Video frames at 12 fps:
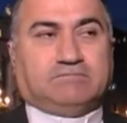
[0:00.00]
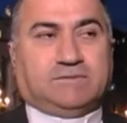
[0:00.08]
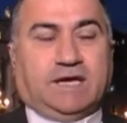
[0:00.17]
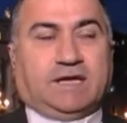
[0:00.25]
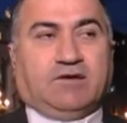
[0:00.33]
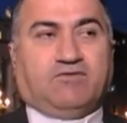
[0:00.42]

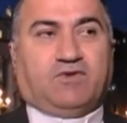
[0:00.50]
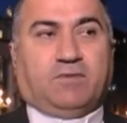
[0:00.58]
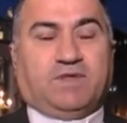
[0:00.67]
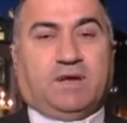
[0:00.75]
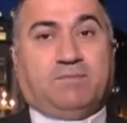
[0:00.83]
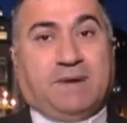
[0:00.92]
Taking
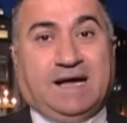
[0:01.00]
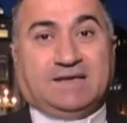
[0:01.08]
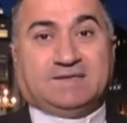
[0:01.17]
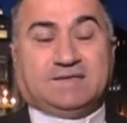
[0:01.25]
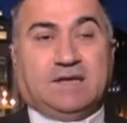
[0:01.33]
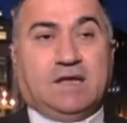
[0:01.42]
from their
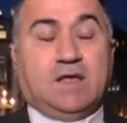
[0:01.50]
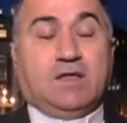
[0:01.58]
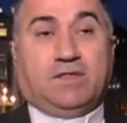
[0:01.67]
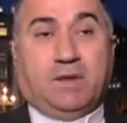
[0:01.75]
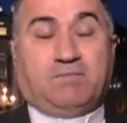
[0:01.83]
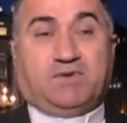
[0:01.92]
past,
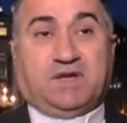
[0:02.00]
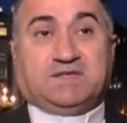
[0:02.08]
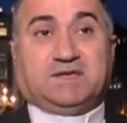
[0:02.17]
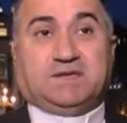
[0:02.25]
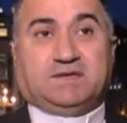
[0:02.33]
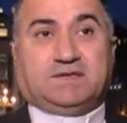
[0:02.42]
the
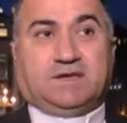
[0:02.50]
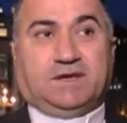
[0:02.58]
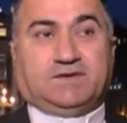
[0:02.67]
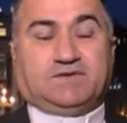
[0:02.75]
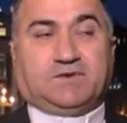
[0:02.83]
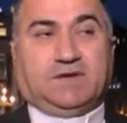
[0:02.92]
present
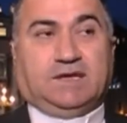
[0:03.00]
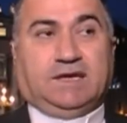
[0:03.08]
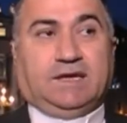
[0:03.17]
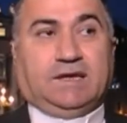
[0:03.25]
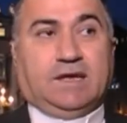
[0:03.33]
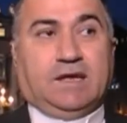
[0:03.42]
is
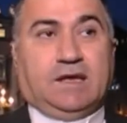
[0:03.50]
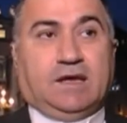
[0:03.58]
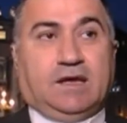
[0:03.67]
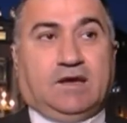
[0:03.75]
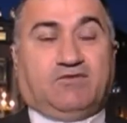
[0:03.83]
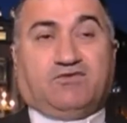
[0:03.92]
really
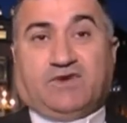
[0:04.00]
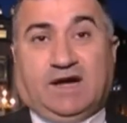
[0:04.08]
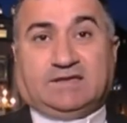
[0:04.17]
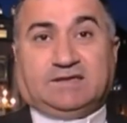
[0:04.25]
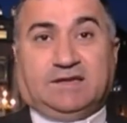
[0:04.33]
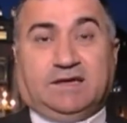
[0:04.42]

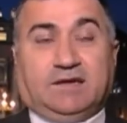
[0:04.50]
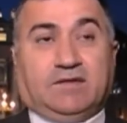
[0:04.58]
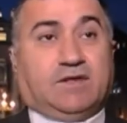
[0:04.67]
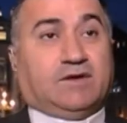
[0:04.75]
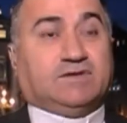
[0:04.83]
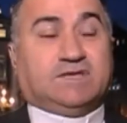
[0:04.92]

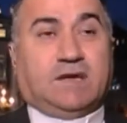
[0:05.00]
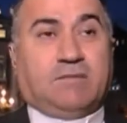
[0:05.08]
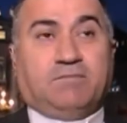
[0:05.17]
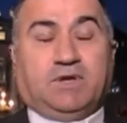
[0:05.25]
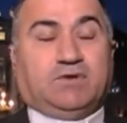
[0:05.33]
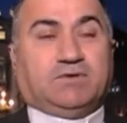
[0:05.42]
frightening. There is an
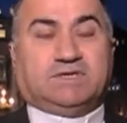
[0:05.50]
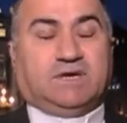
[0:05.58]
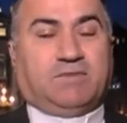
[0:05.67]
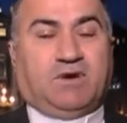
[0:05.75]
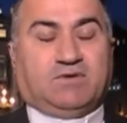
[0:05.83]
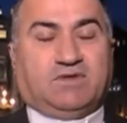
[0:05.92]
ambiguity
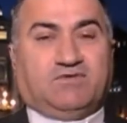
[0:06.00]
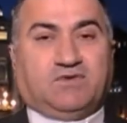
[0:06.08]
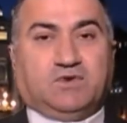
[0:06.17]
about the